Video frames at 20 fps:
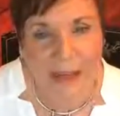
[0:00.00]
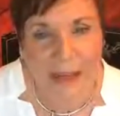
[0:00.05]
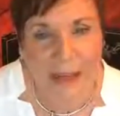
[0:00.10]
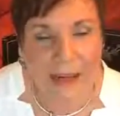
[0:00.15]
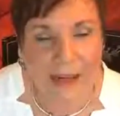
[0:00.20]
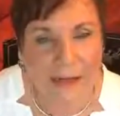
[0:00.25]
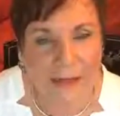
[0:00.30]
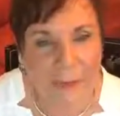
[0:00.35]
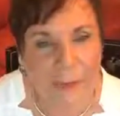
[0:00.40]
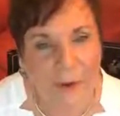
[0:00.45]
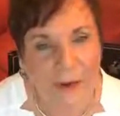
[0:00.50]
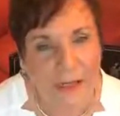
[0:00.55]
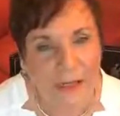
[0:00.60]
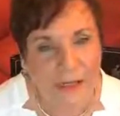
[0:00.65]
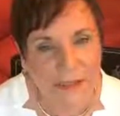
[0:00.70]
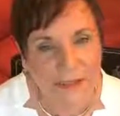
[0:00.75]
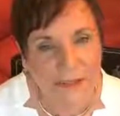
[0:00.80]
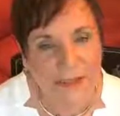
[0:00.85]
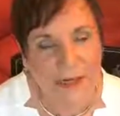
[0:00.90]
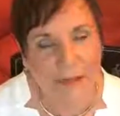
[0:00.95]
And what he
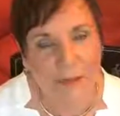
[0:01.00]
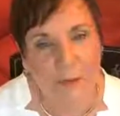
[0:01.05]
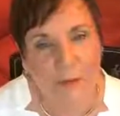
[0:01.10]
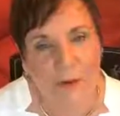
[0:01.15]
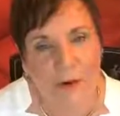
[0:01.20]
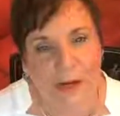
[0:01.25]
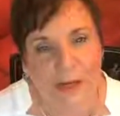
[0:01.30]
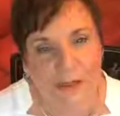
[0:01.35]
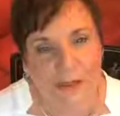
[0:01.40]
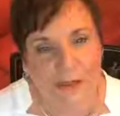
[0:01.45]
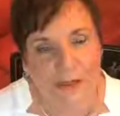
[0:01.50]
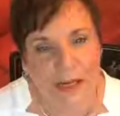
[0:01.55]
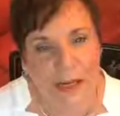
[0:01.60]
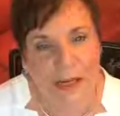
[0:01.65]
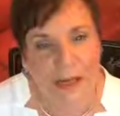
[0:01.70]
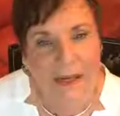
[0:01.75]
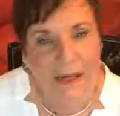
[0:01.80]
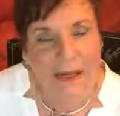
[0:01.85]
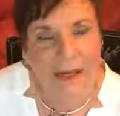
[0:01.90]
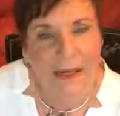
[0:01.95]
said was
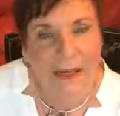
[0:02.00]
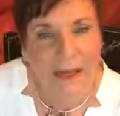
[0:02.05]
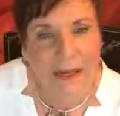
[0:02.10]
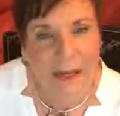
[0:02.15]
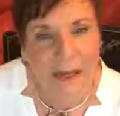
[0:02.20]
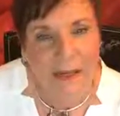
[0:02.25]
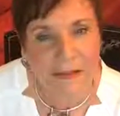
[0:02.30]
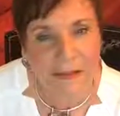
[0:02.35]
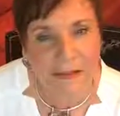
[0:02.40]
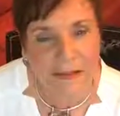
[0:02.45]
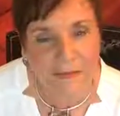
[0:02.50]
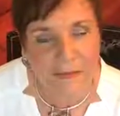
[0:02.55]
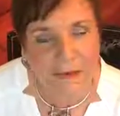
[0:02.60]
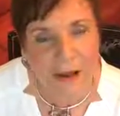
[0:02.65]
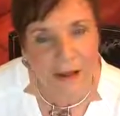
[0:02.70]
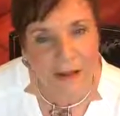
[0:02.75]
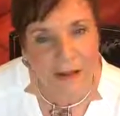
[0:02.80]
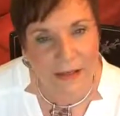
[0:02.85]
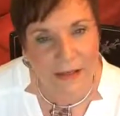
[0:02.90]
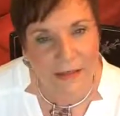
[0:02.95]
he had
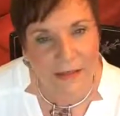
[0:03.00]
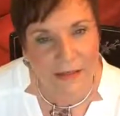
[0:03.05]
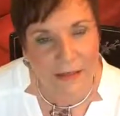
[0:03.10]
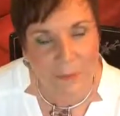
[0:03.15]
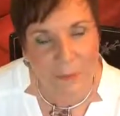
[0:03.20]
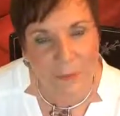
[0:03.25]
devised a